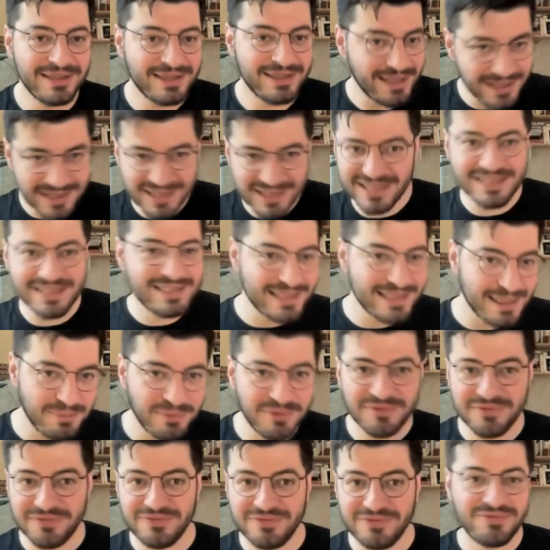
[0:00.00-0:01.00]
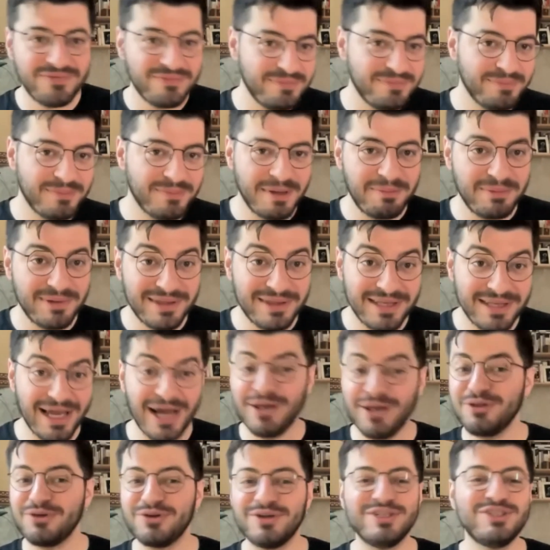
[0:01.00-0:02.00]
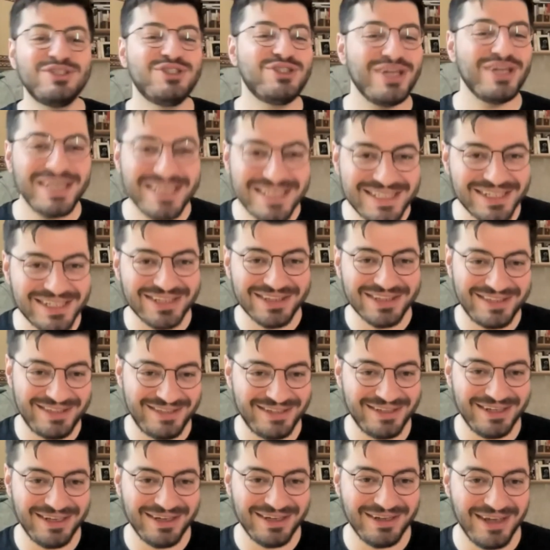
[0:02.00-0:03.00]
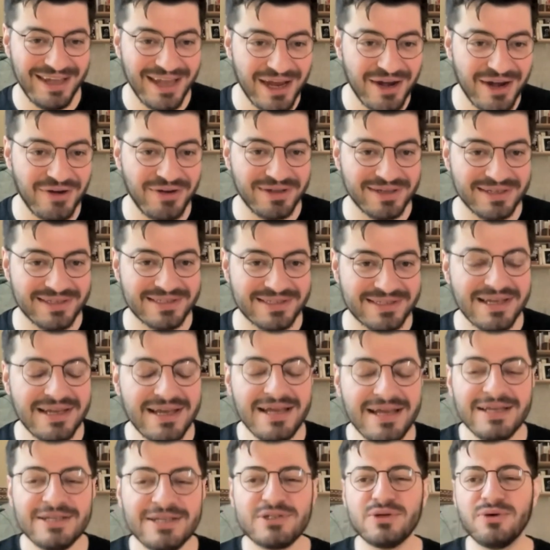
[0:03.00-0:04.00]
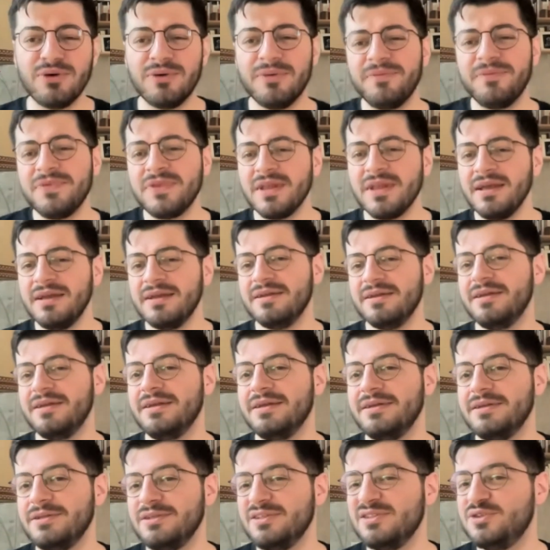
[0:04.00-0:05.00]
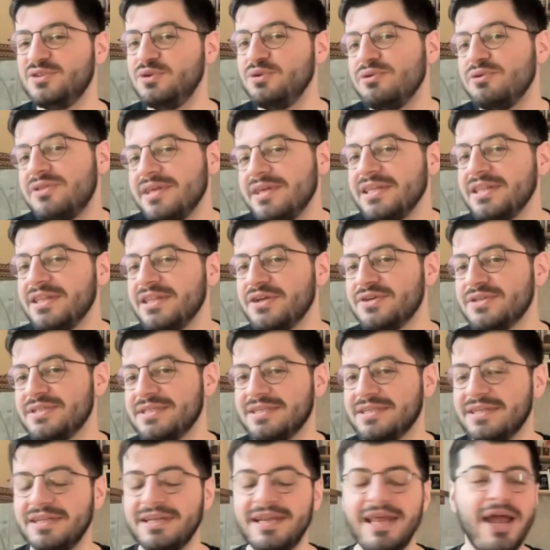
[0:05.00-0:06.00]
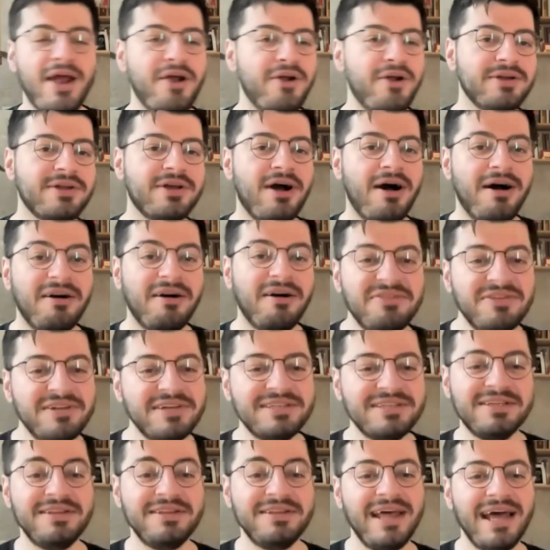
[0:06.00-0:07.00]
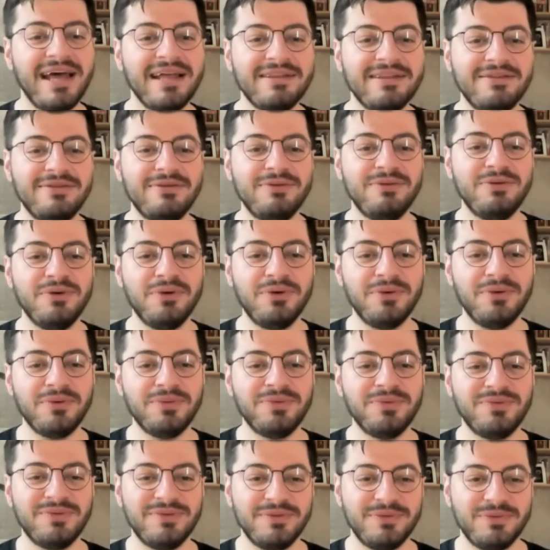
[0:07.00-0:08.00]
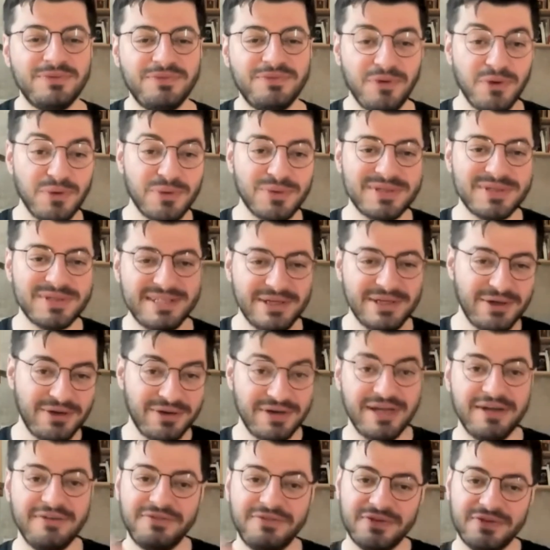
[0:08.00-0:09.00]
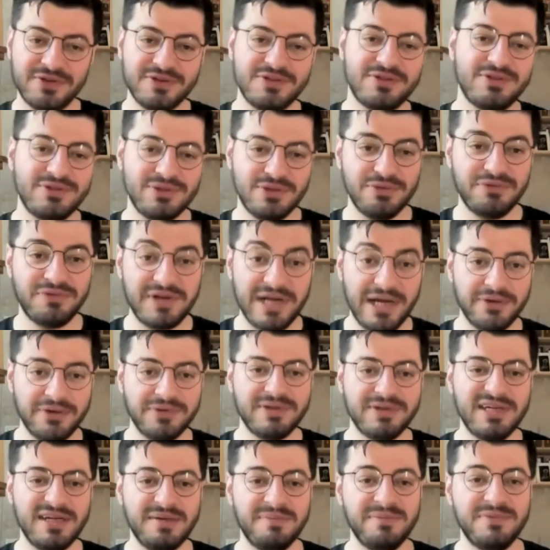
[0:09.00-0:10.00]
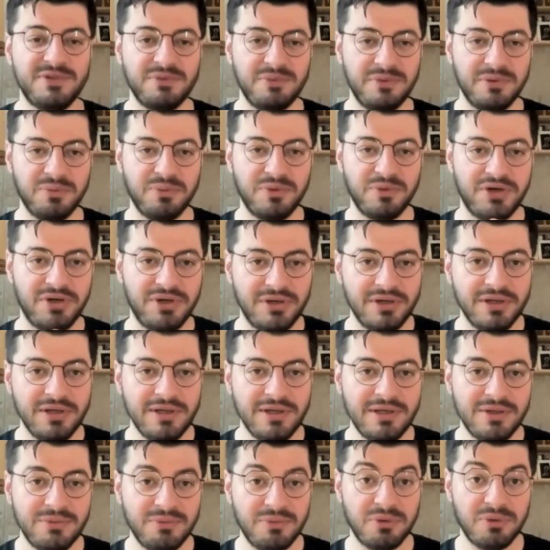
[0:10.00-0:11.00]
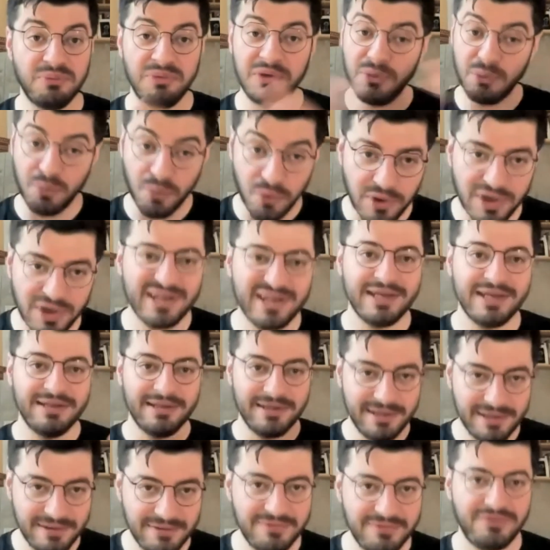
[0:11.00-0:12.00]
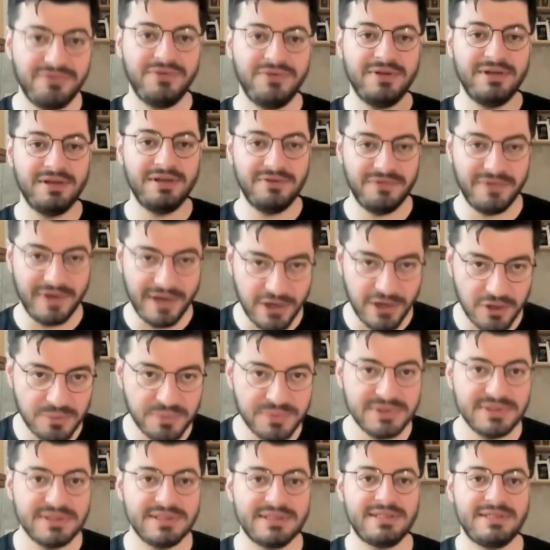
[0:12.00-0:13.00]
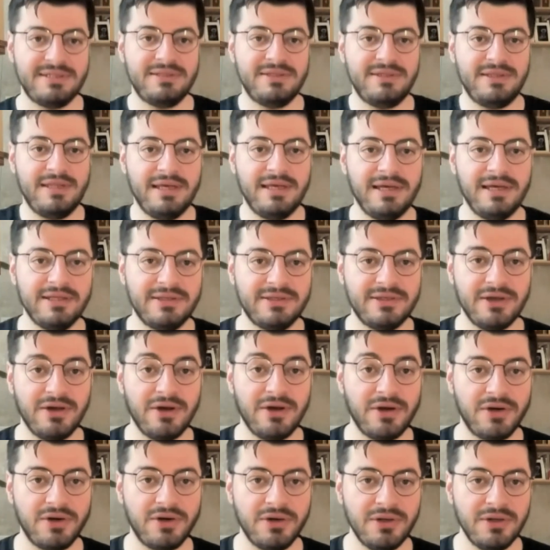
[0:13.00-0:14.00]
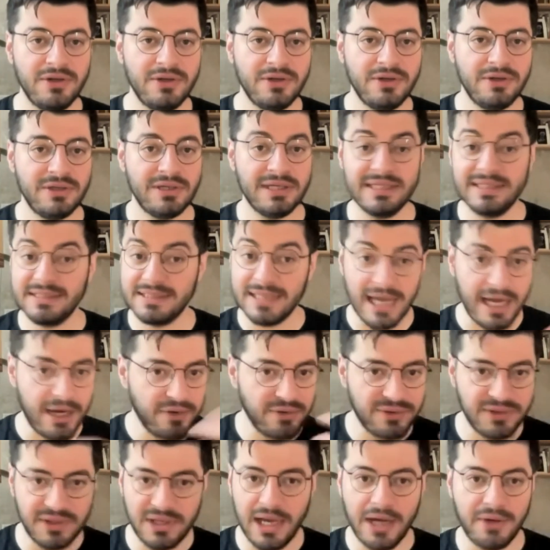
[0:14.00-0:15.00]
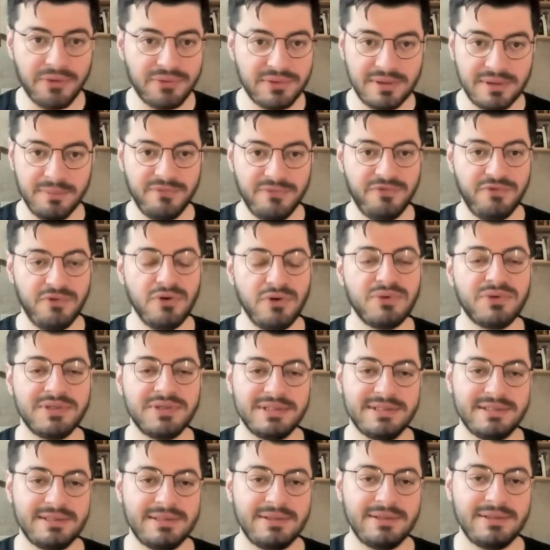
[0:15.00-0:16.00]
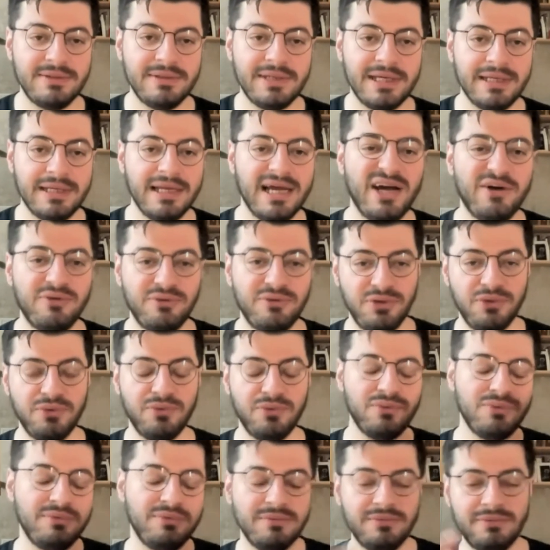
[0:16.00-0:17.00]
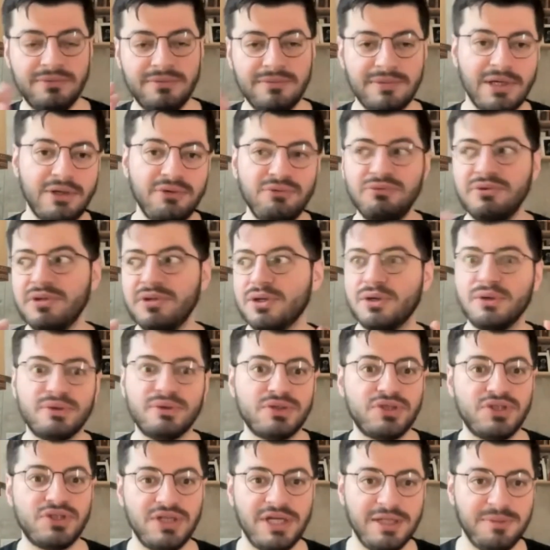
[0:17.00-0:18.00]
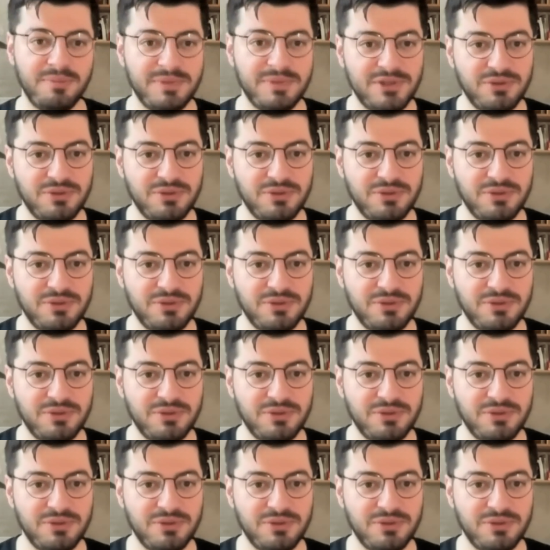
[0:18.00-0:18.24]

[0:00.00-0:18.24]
than in some of maybe the other adjacent areas. So do you think there is an inherent conflict in that, you know, focusing on efforts over outcomes when we work and live in environments that are entirely outcome focused? And how do you negotiate